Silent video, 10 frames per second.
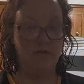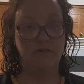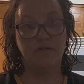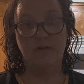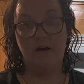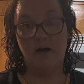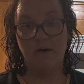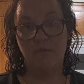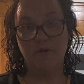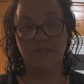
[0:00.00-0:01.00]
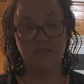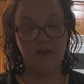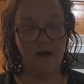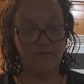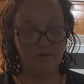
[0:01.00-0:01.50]
So now I'm going to
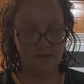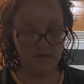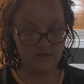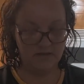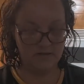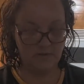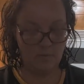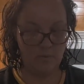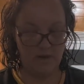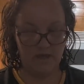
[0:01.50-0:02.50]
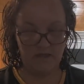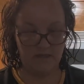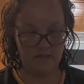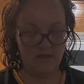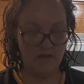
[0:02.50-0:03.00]
cover these
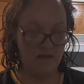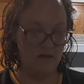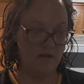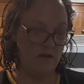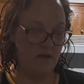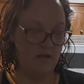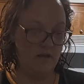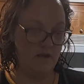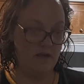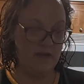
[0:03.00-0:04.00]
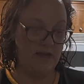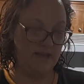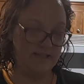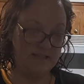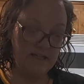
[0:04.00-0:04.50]
with a
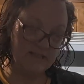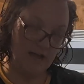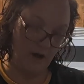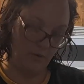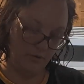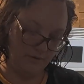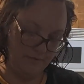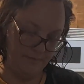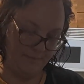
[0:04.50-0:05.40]
tea towel